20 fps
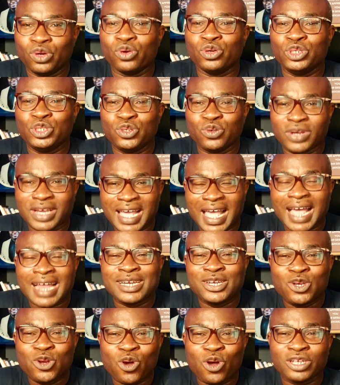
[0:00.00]
You
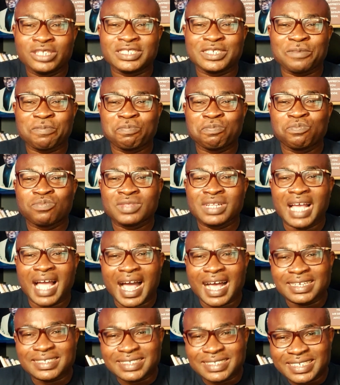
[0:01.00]
cannot
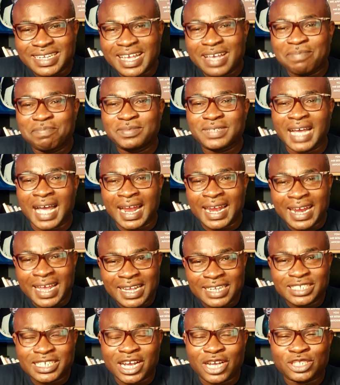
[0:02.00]
accept an
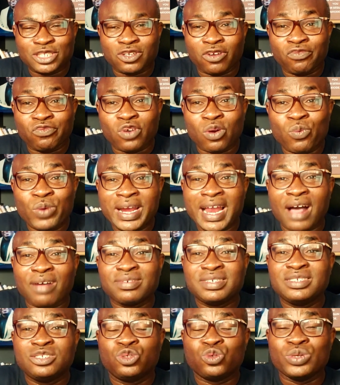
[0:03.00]
HR software
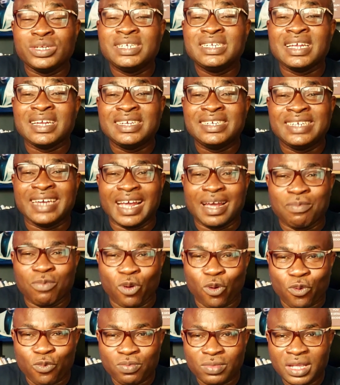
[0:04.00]
without doing the
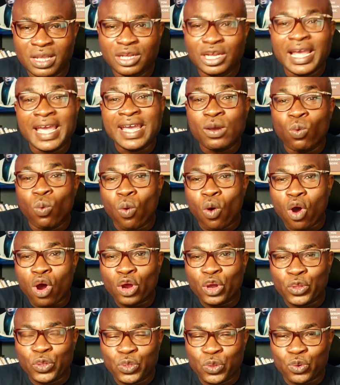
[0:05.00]
demo, a
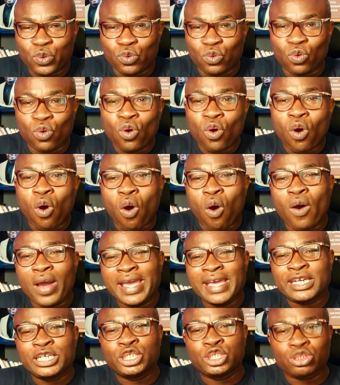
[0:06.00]
walkthrough, or
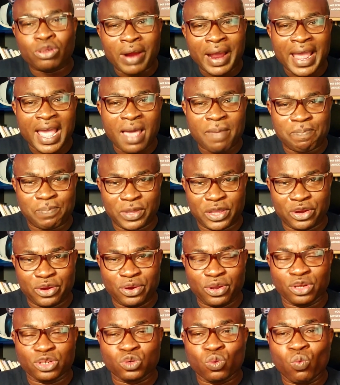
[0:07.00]
a trial
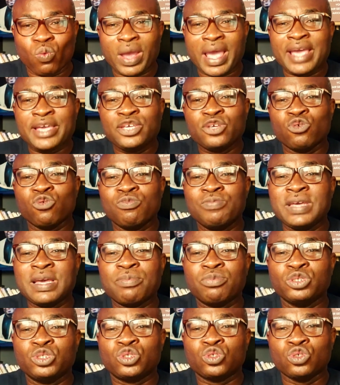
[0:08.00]
period where you'll be
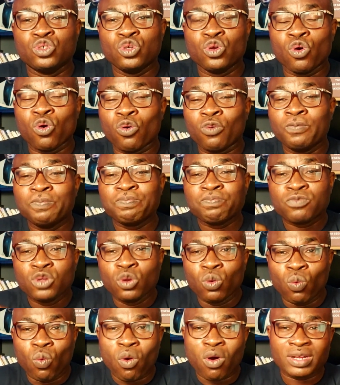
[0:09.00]
able to know
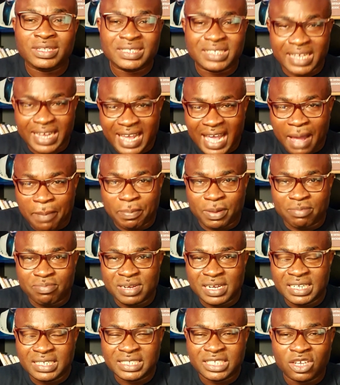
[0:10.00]
what the
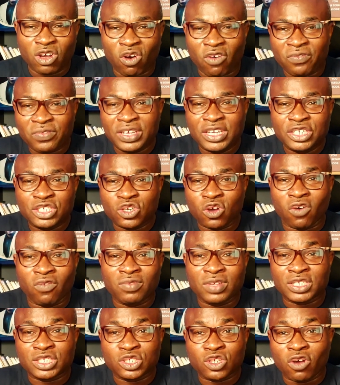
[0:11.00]
capability of each
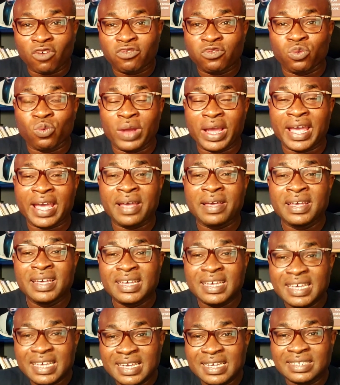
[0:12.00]
of the software
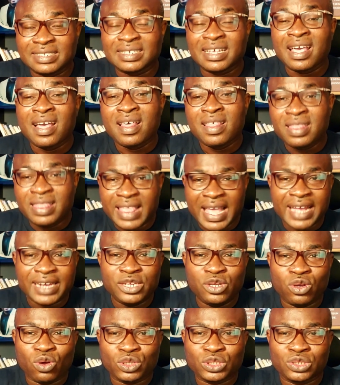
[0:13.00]
is.
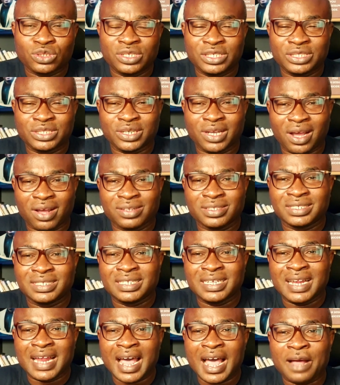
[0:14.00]
Then you also need to
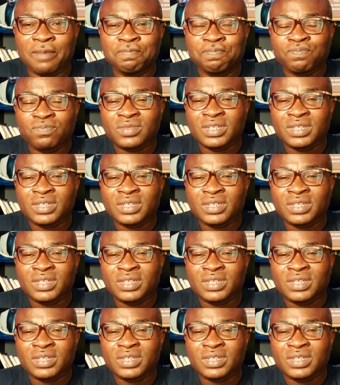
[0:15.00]
consider